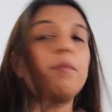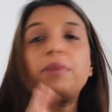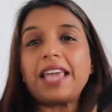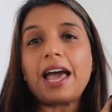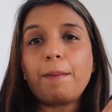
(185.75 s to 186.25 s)

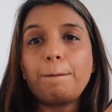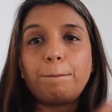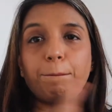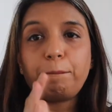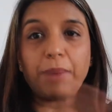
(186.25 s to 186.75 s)
But yeah,
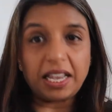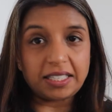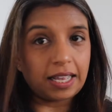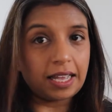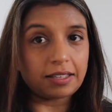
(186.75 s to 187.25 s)
base
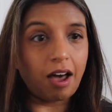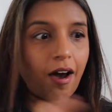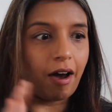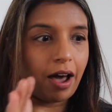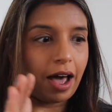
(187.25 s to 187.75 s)
layers
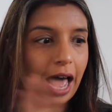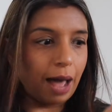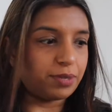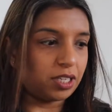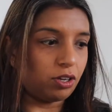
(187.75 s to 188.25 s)
are
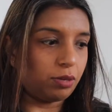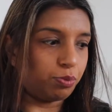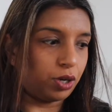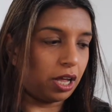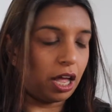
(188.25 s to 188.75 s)
absolutely
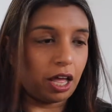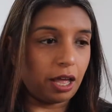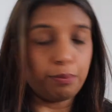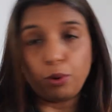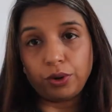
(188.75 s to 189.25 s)

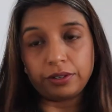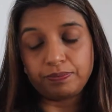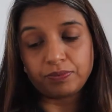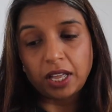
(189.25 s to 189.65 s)
important.